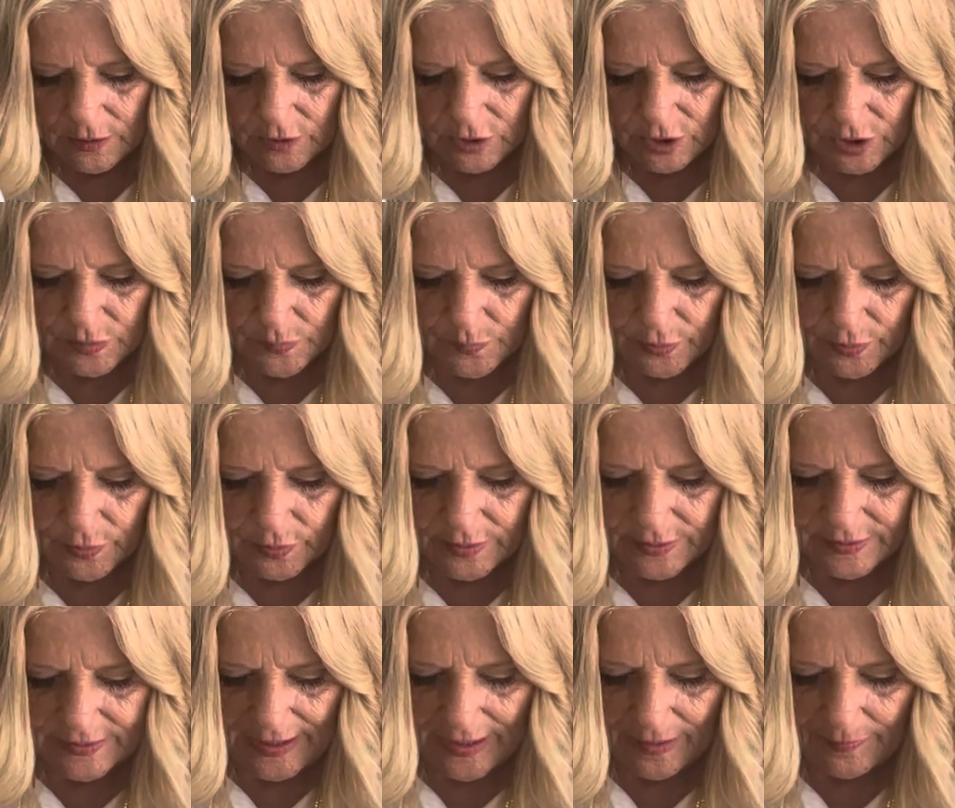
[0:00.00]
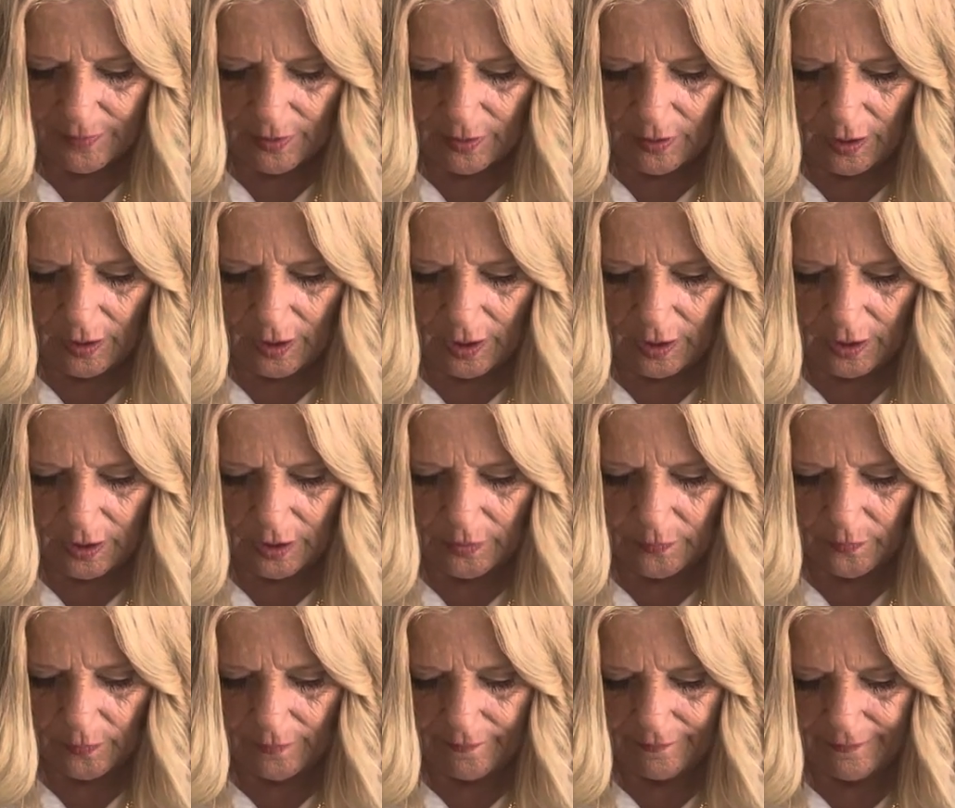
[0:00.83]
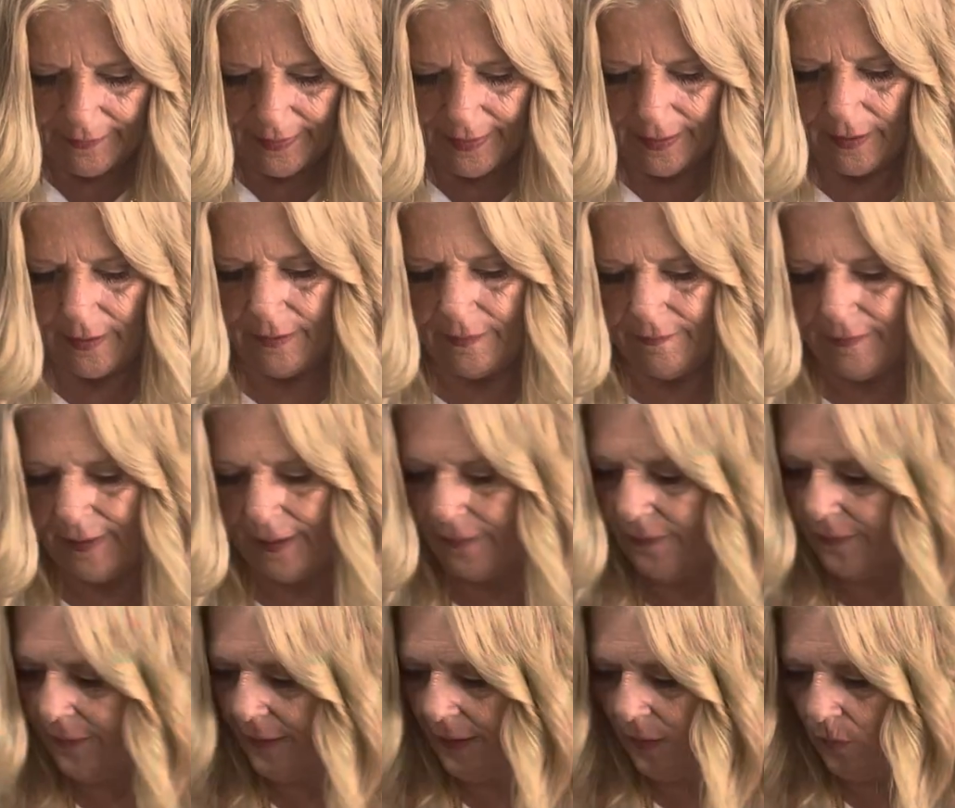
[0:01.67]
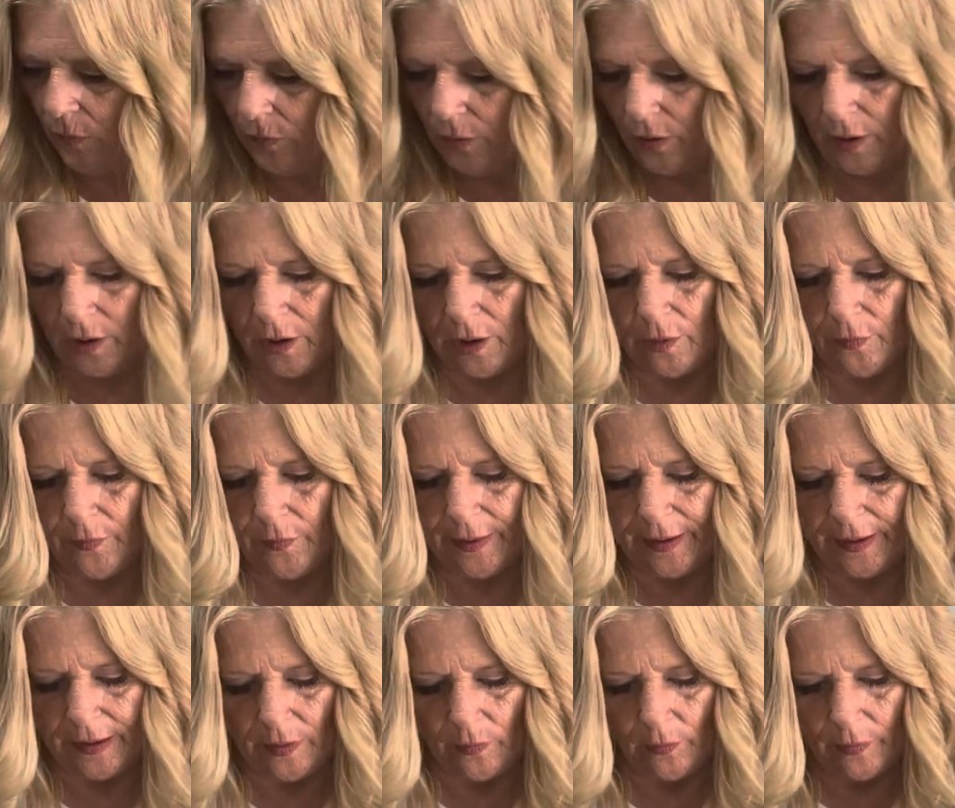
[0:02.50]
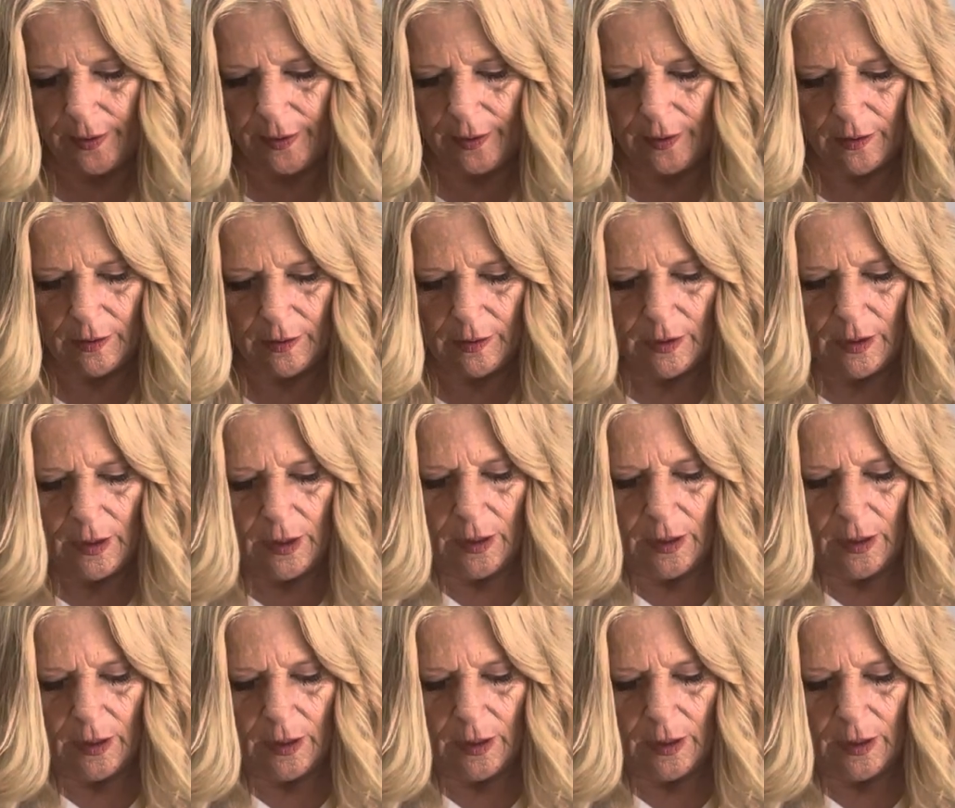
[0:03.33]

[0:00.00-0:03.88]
Just put a dab of hot glue on that, and that thing will not go anywhere.